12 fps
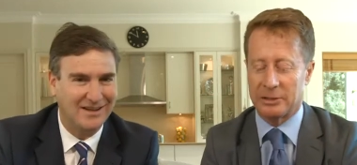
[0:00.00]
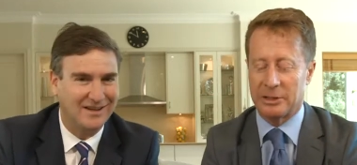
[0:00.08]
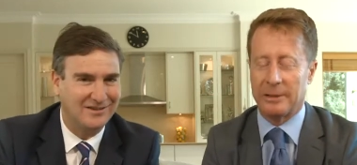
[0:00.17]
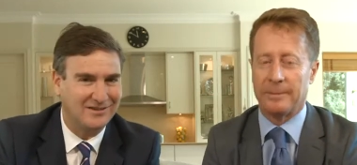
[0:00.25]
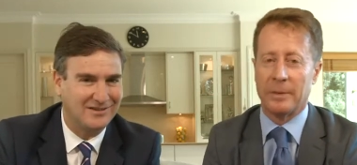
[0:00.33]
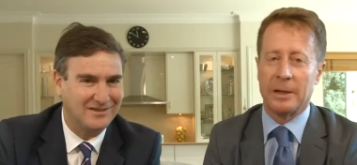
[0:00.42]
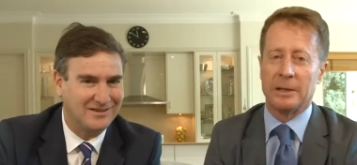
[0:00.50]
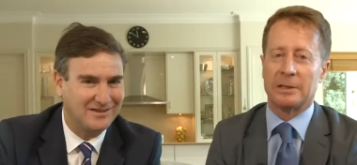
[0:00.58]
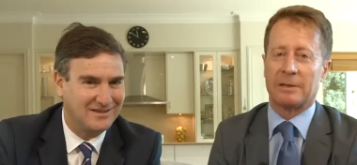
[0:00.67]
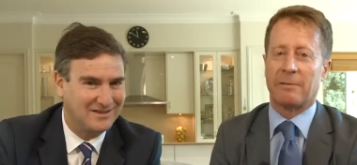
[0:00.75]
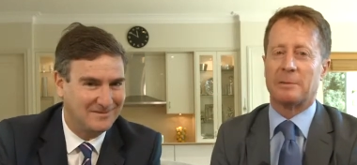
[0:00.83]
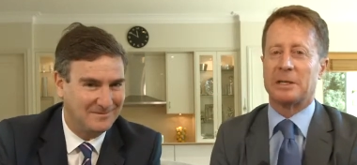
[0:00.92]
Speaker 1: to
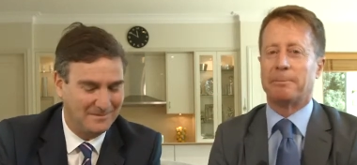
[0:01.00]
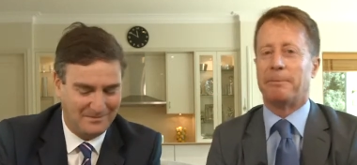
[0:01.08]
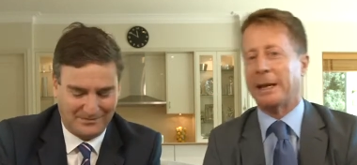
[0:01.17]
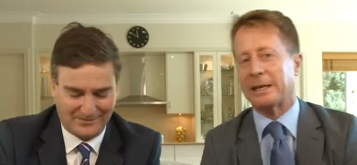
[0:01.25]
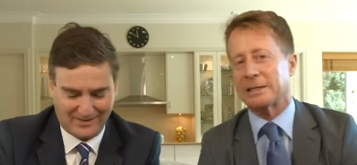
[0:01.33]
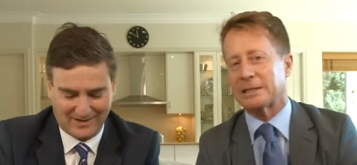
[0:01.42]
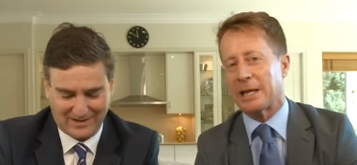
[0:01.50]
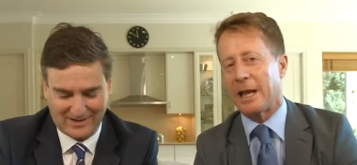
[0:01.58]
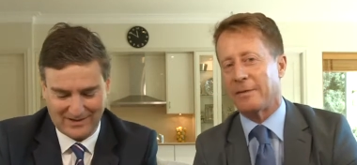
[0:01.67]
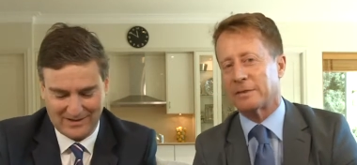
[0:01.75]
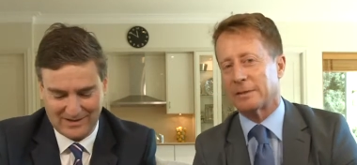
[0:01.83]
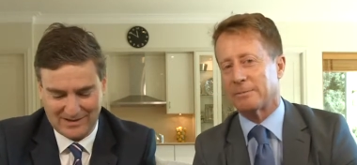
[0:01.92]
so beckons to
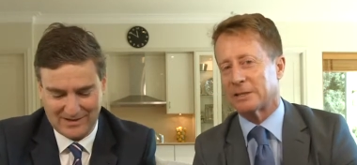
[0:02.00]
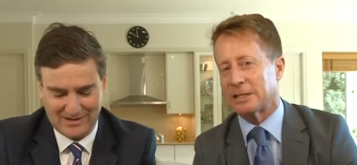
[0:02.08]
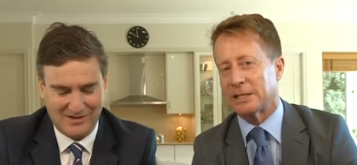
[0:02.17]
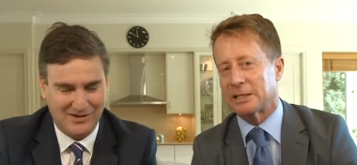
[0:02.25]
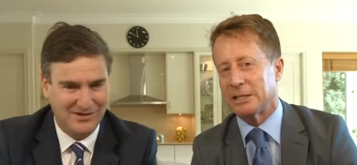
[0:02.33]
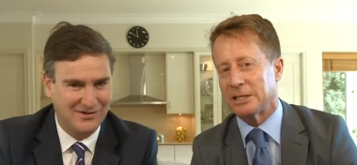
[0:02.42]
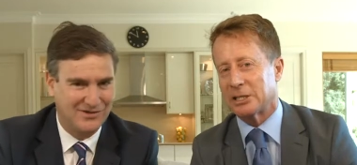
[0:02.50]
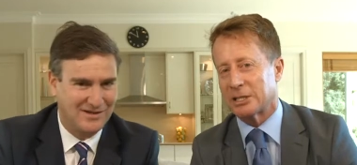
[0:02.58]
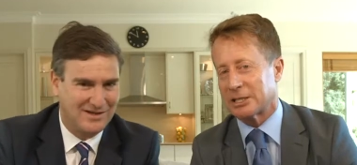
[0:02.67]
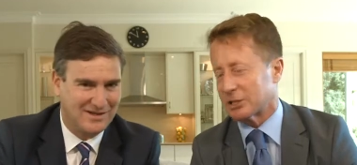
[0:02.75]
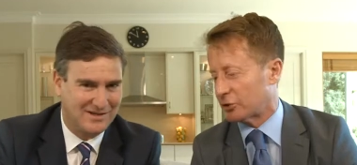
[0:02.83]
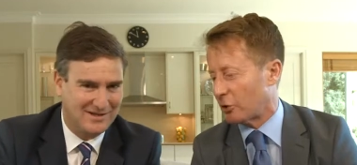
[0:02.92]
have some 60s
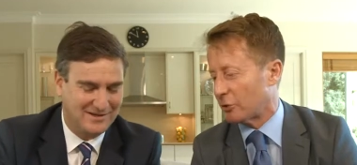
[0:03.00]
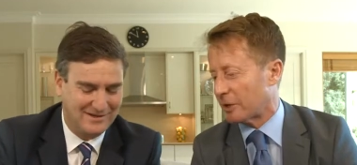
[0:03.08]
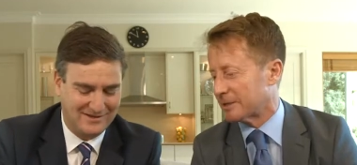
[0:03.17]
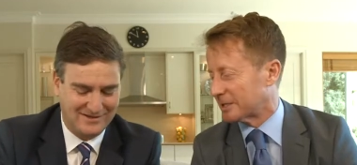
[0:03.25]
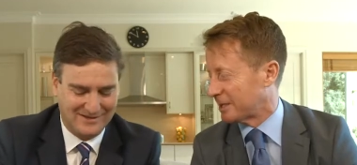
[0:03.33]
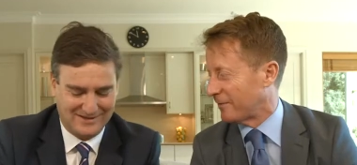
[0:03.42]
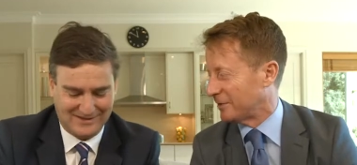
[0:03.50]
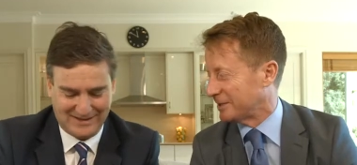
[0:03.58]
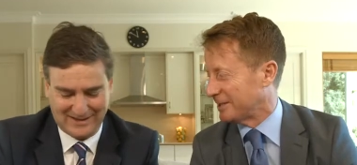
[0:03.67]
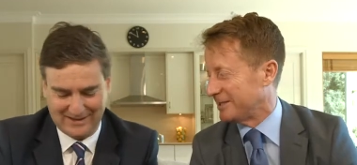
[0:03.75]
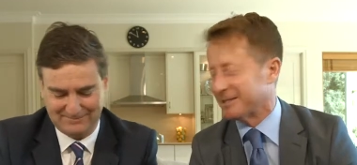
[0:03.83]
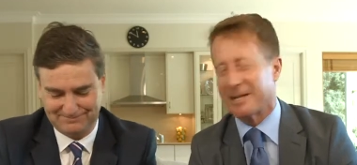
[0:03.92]
stroke
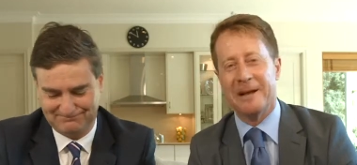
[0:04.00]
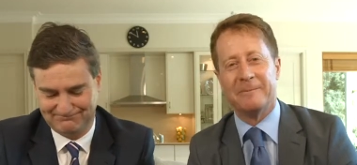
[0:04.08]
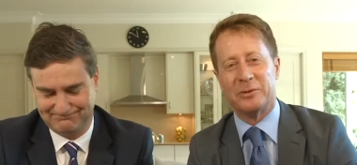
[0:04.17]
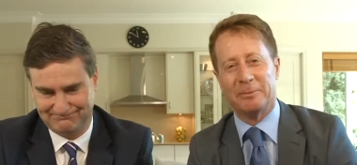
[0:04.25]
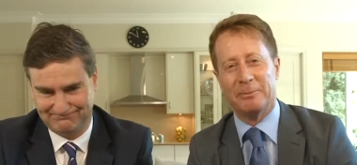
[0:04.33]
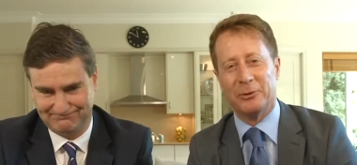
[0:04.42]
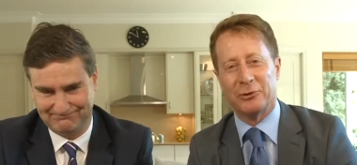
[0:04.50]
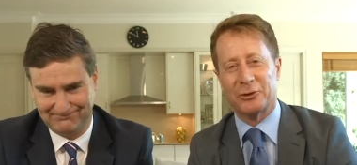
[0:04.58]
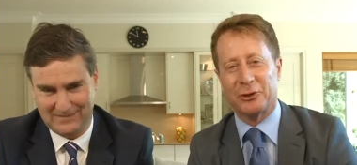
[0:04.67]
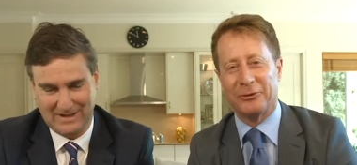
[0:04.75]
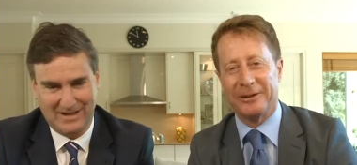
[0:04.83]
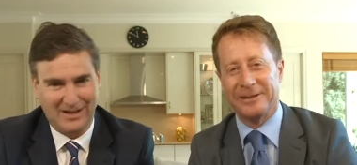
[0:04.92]
70s yeah.
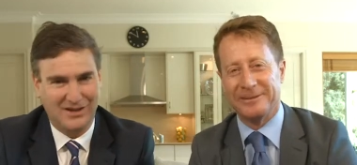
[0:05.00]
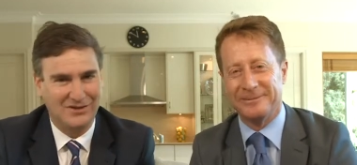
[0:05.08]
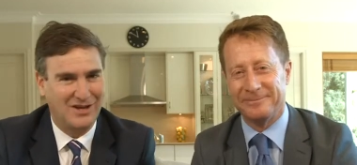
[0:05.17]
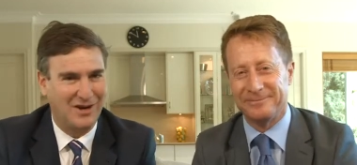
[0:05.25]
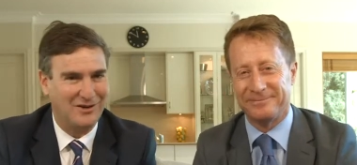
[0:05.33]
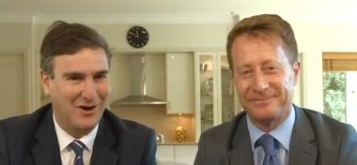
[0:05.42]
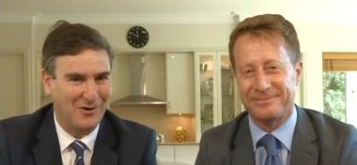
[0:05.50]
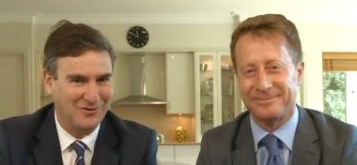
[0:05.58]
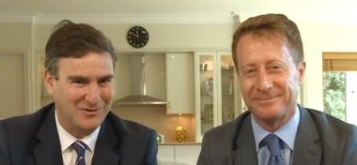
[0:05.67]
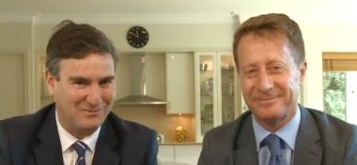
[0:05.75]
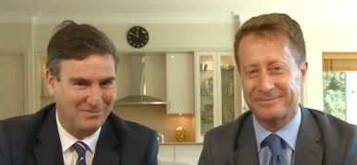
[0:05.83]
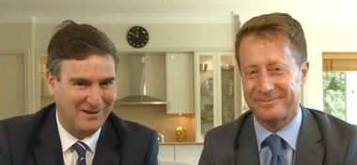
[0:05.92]
debauchery. Don't
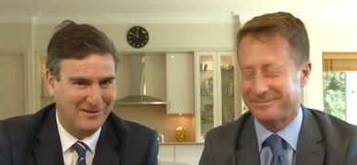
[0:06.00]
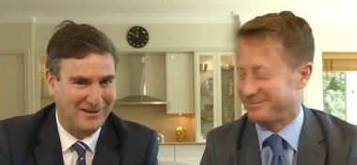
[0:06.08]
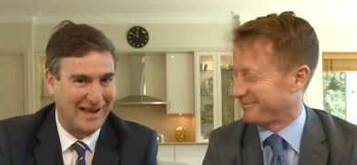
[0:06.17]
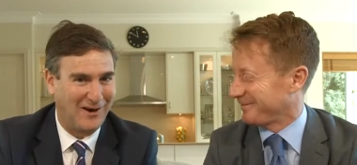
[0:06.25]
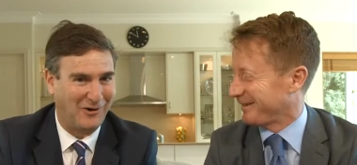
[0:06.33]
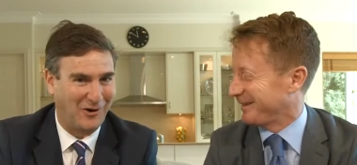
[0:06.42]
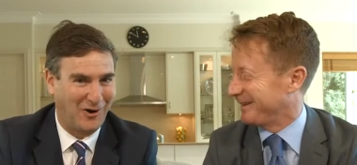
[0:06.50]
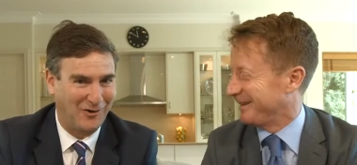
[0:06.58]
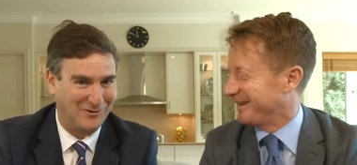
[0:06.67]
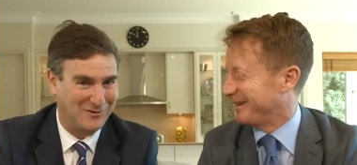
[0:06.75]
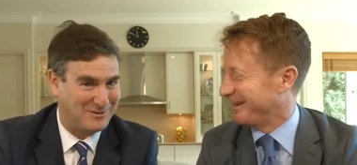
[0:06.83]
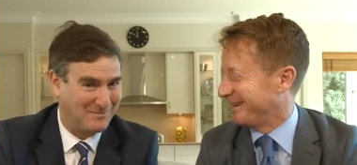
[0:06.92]
hold your
Speaker 2: breath, your
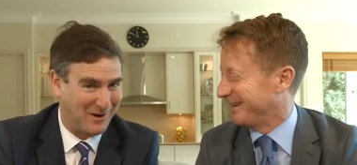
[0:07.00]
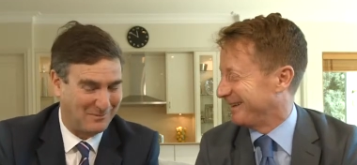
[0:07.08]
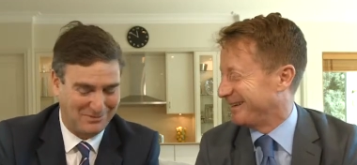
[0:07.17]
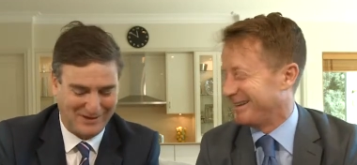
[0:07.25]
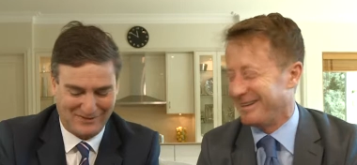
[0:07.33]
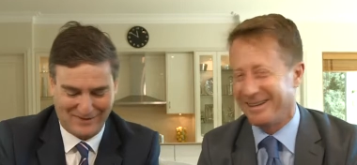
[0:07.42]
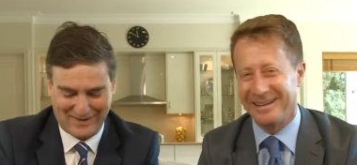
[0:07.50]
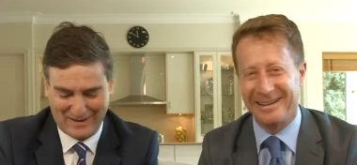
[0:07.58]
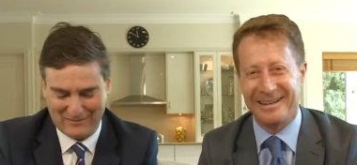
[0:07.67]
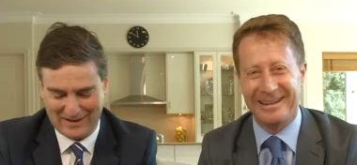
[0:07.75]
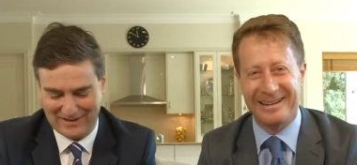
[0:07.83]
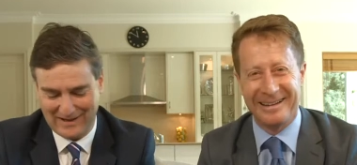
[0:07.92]
alcohol and smoke breath for that
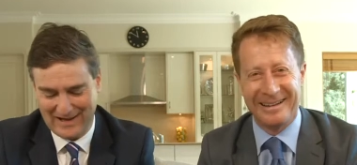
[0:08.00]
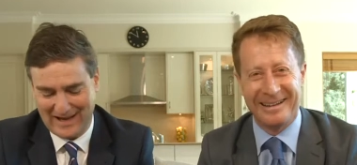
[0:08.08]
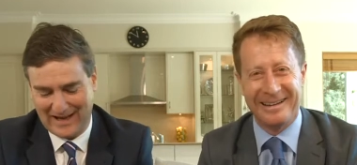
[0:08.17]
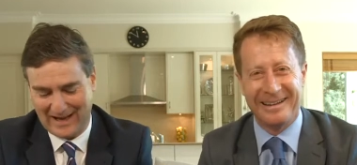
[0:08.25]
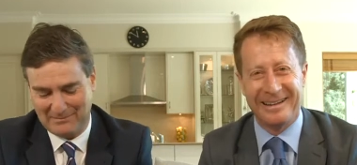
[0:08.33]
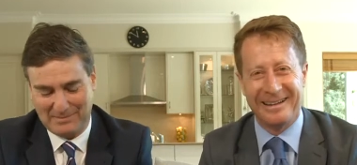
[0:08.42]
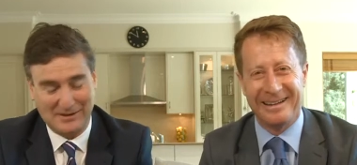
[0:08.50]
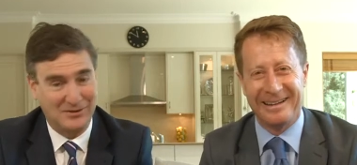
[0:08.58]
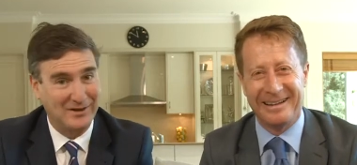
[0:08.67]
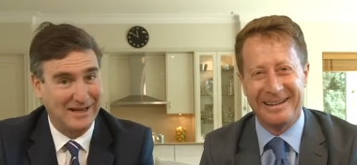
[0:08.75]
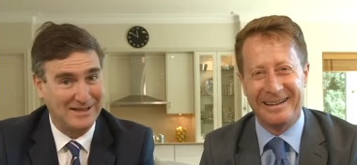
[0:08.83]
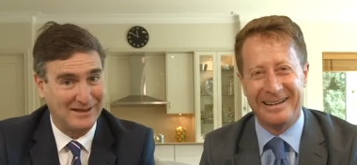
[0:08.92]
one, uh, but
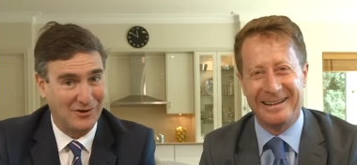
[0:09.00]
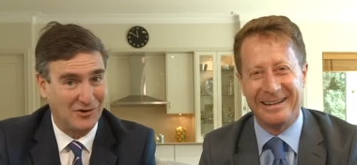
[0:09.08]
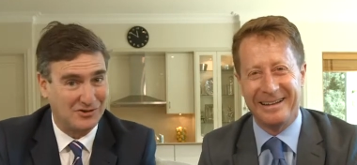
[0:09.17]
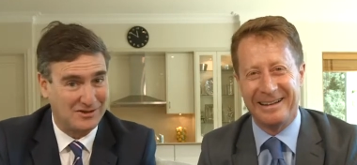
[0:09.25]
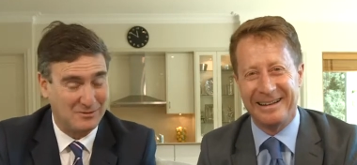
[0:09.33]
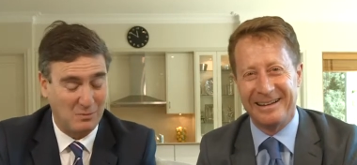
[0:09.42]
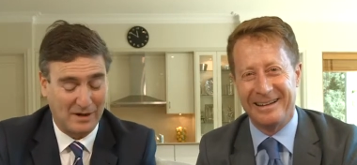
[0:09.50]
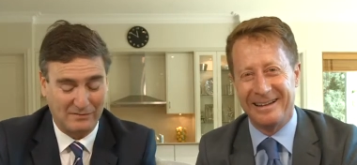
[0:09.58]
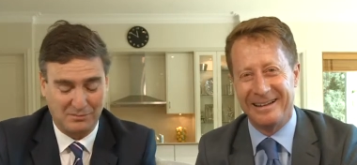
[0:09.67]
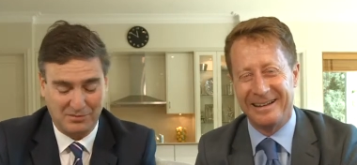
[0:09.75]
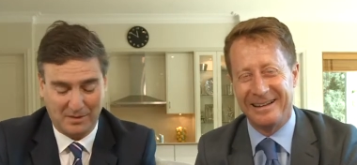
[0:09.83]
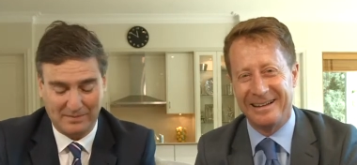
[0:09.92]
do get to the auction. It's a
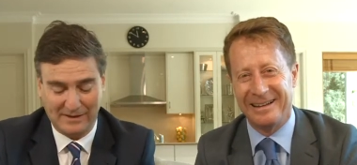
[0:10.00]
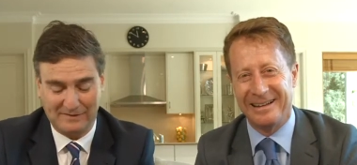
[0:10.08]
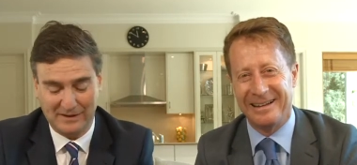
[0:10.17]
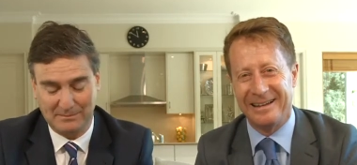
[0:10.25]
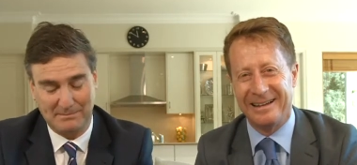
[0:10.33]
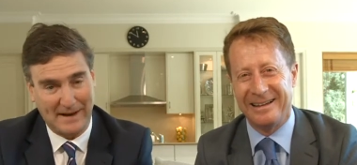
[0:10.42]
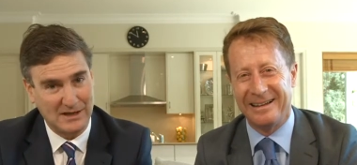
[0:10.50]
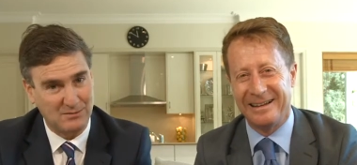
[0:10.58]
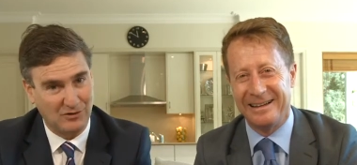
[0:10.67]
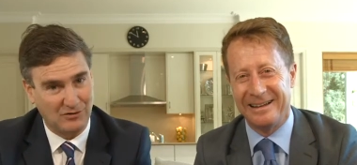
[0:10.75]
wonderful property. Philip Maxwell